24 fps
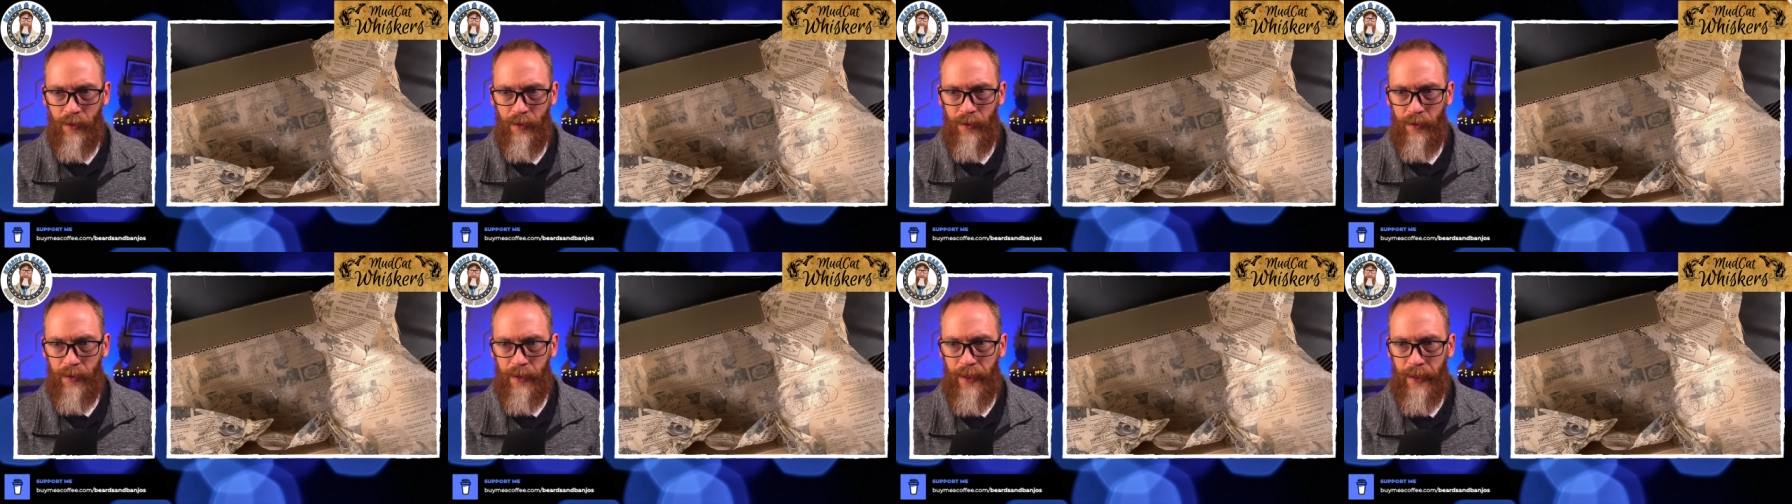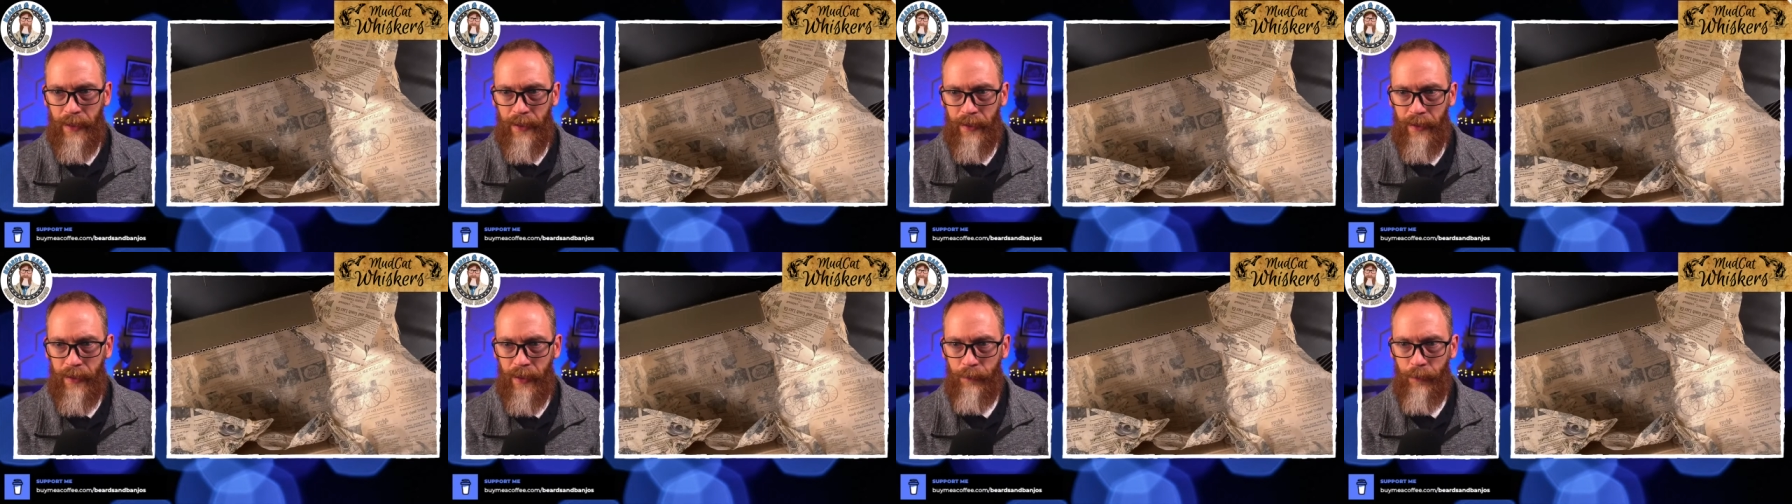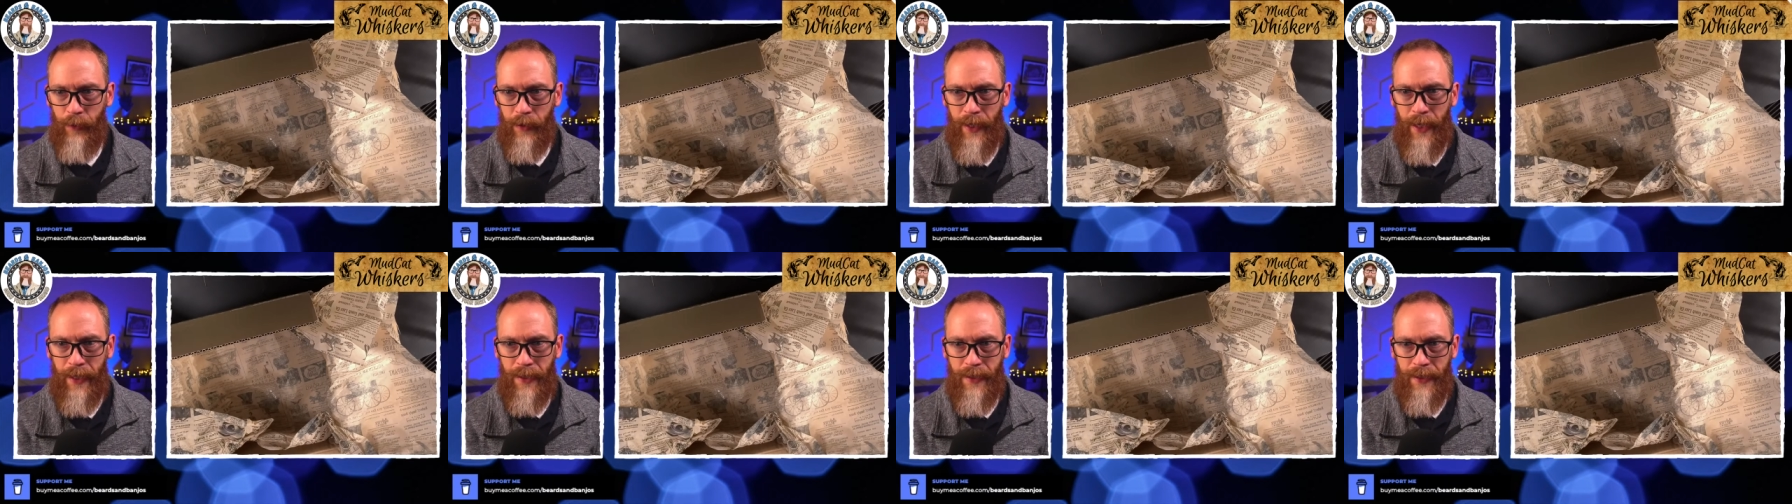Yeah, I
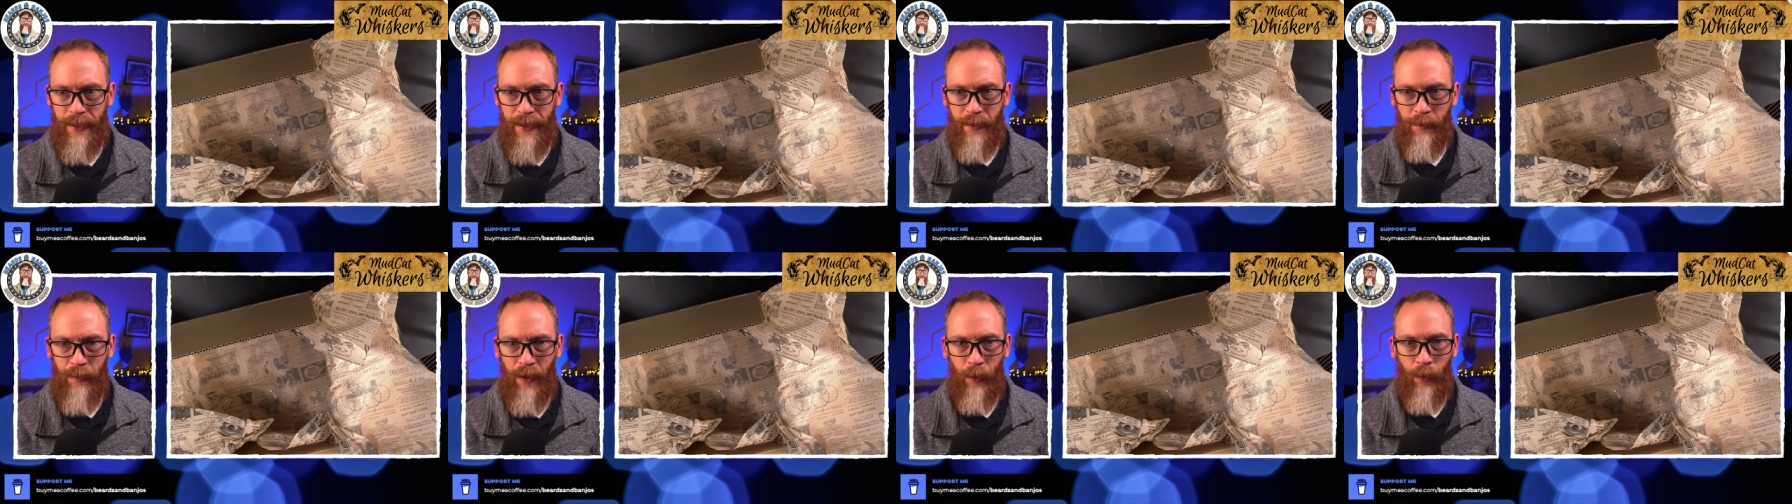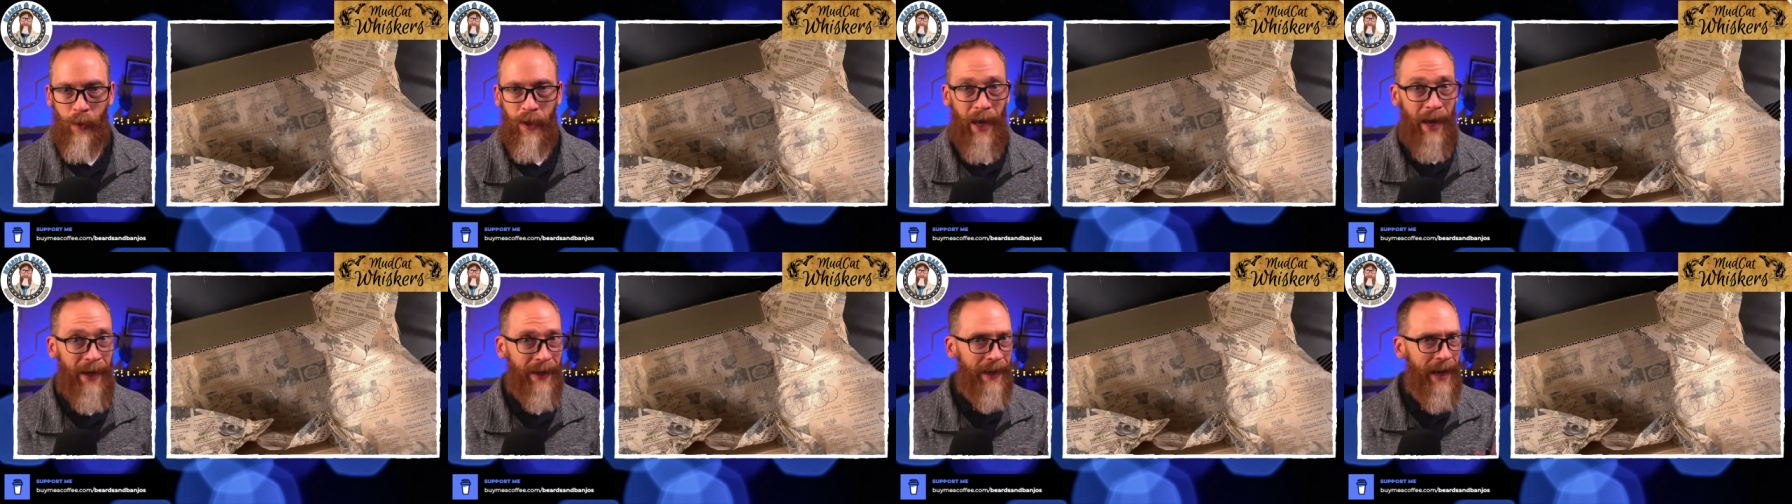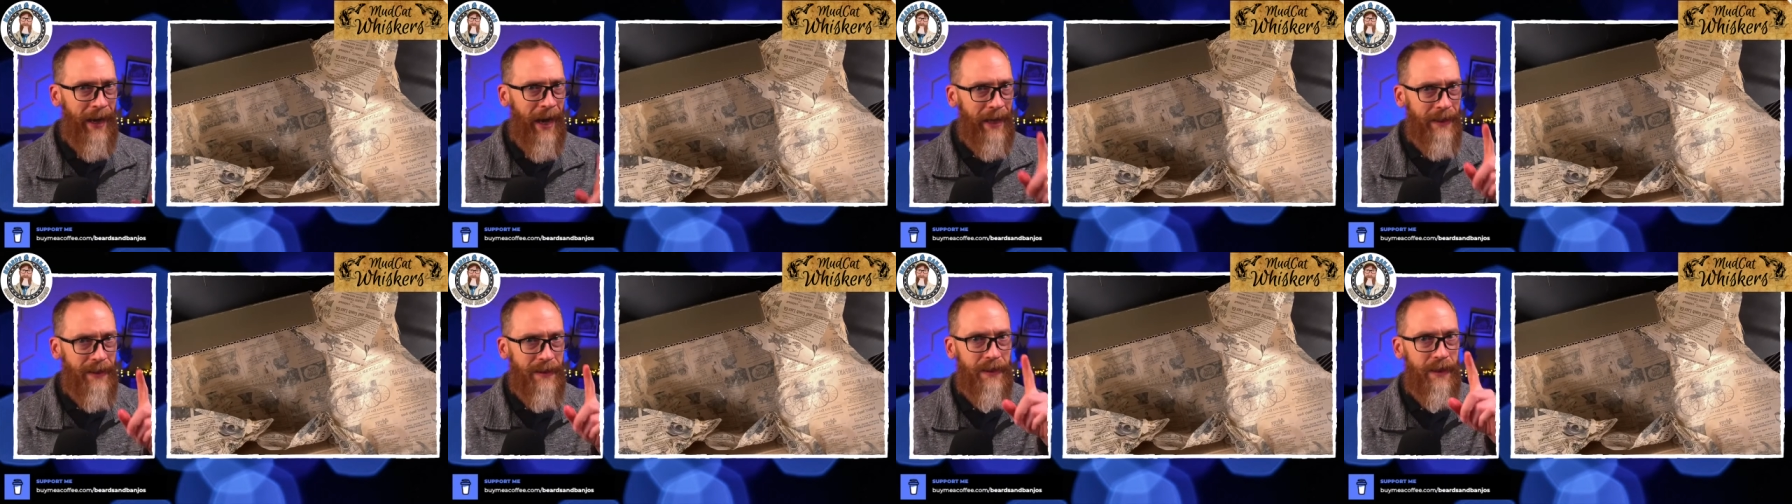forgot to eat my wheat. I
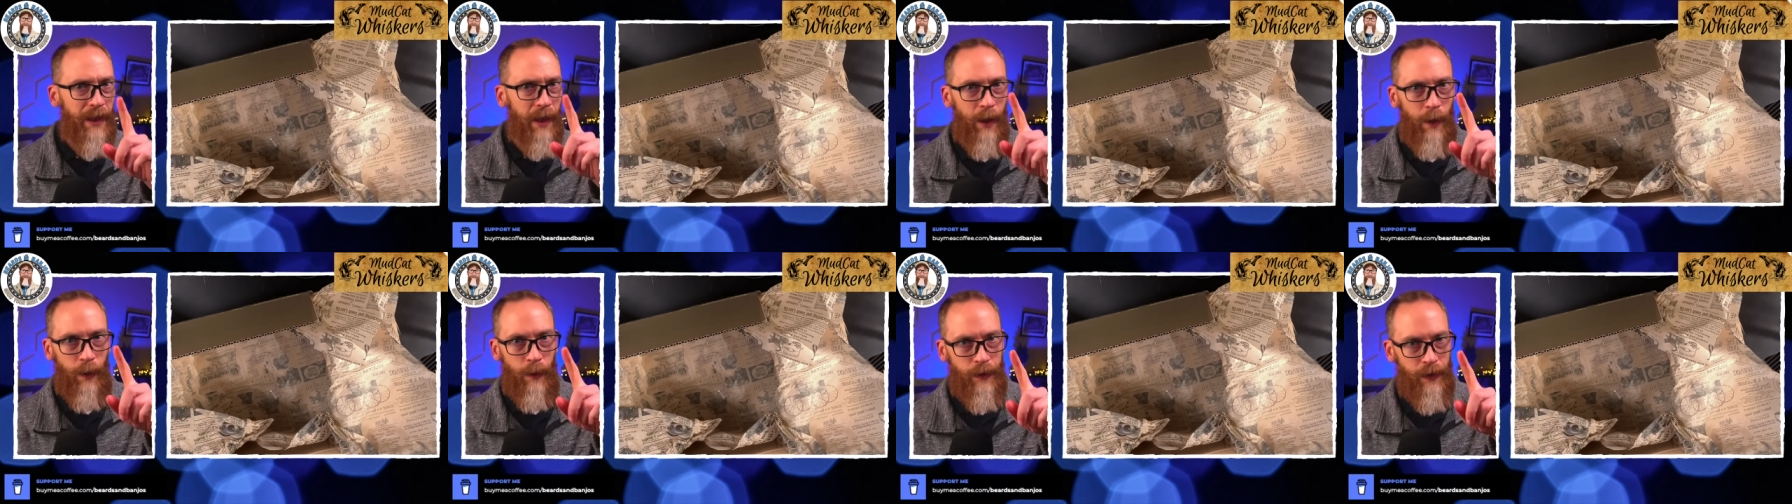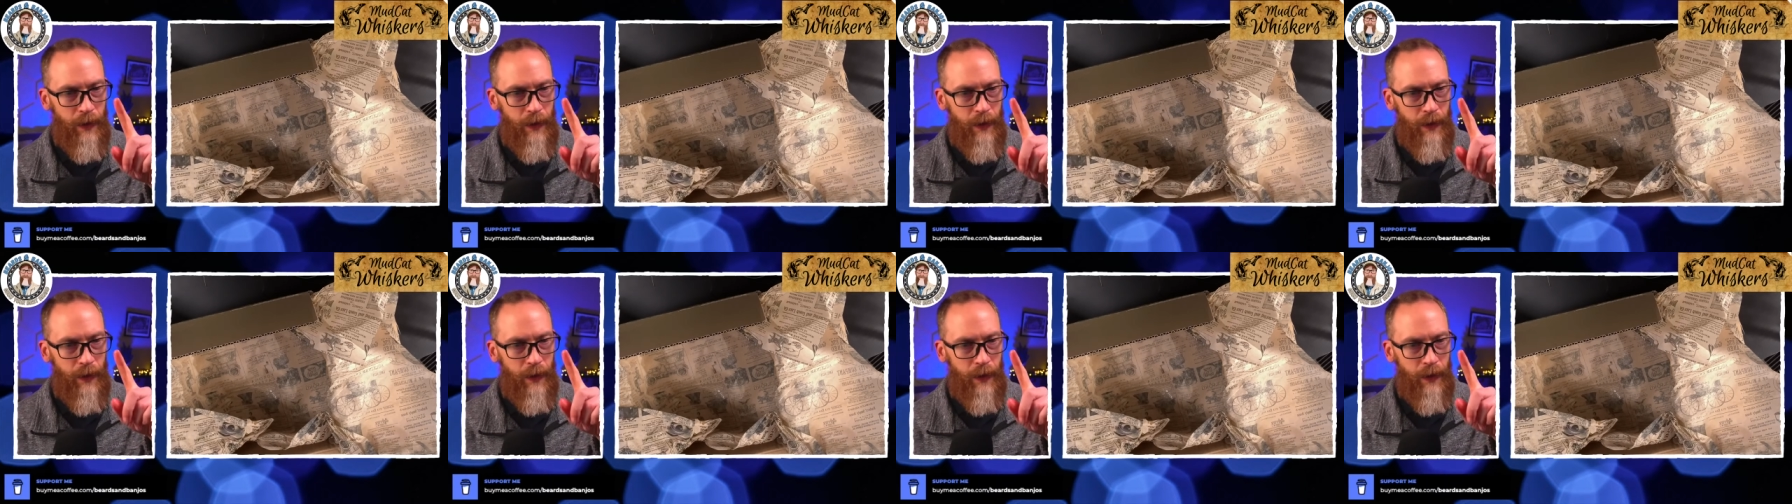got it though,